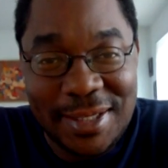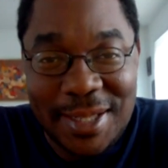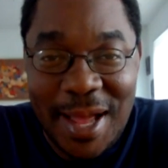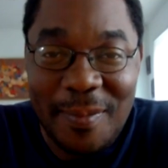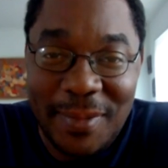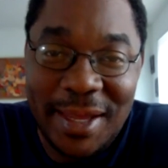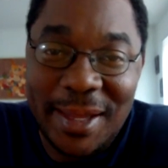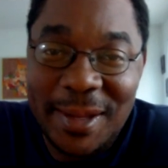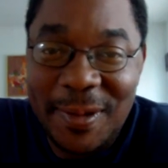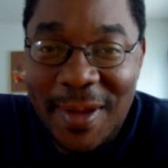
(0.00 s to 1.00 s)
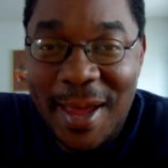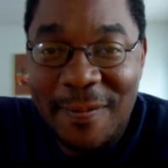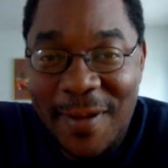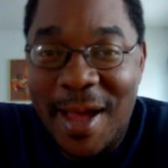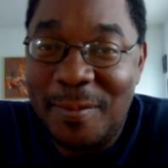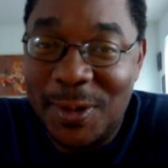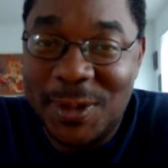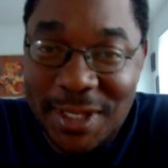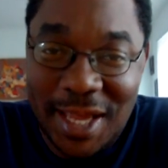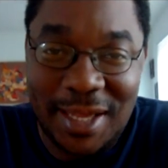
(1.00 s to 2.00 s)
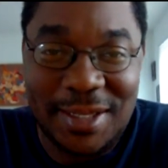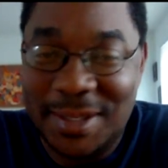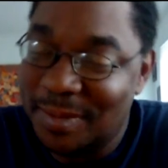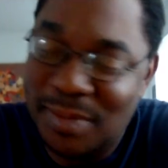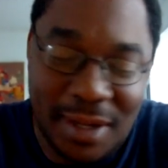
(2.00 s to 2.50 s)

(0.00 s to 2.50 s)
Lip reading: does not mean you got 5 more seconds.